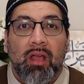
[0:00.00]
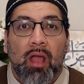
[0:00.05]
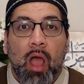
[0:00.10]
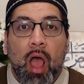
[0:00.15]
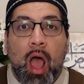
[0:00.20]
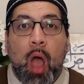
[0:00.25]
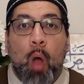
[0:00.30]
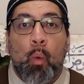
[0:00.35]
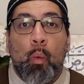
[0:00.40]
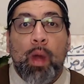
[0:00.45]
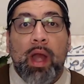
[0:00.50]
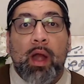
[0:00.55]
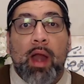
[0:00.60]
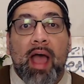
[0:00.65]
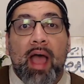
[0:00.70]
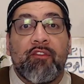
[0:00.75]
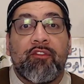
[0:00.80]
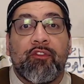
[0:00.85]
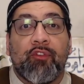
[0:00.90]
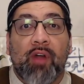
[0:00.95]
We're
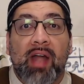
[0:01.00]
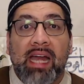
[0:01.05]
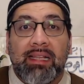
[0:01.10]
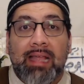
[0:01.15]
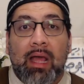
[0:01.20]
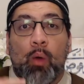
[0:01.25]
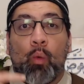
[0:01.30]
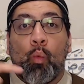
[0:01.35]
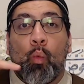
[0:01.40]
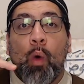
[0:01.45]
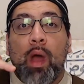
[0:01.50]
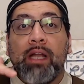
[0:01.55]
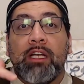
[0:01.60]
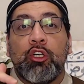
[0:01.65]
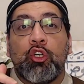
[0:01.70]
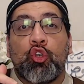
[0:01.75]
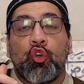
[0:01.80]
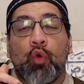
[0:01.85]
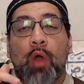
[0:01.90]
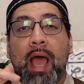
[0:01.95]
afraid that one
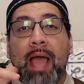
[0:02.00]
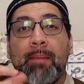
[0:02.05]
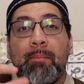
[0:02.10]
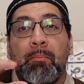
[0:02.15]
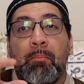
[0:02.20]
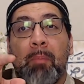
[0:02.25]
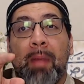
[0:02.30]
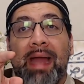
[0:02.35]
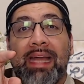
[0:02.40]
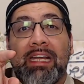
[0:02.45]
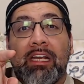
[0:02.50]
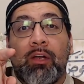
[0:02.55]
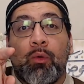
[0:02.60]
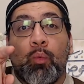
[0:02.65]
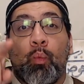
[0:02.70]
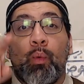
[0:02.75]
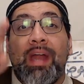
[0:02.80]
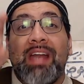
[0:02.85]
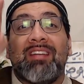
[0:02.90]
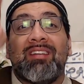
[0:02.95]
tribe might
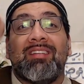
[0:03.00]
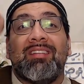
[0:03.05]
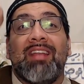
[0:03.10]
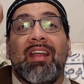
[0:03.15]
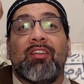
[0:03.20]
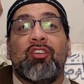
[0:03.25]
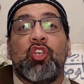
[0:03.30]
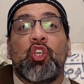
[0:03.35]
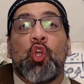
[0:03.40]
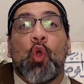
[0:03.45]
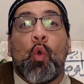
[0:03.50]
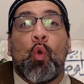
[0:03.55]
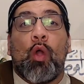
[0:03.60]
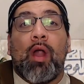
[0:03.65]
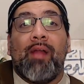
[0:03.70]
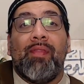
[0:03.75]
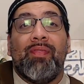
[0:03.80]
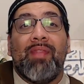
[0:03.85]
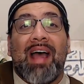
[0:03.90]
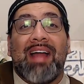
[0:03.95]
reach the shore
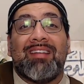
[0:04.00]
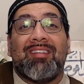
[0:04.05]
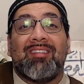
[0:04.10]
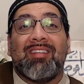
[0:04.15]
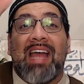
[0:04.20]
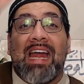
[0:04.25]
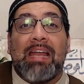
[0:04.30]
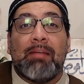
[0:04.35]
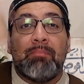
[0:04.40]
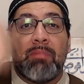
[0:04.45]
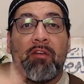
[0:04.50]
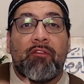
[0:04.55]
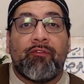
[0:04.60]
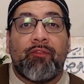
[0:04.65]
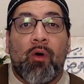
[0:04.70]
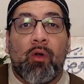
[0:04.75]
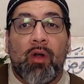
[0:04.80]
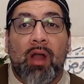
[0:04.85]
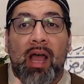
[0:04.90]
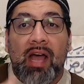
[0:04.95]
on that side
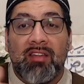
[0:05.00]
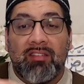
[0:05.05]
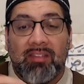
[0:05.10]
before us